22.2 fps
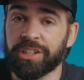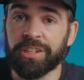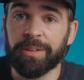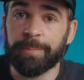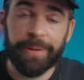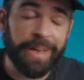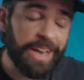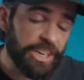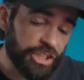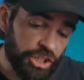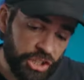The
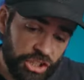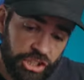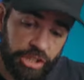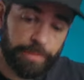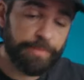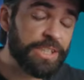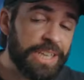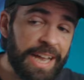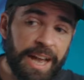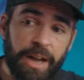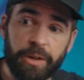passion
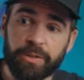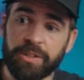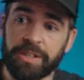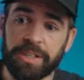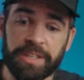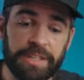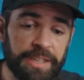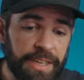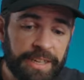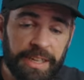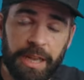comes out
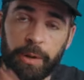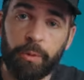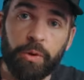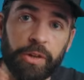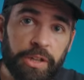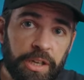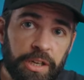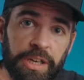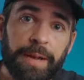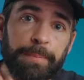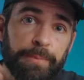and then I
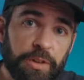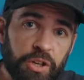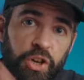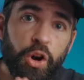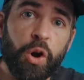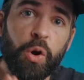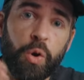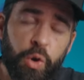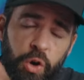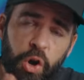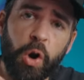want to
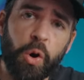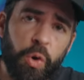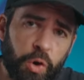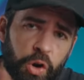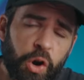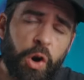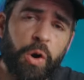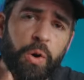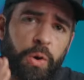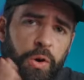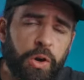go, go,
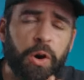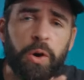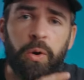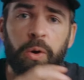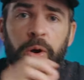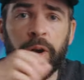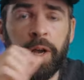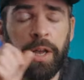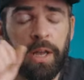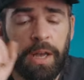go, go.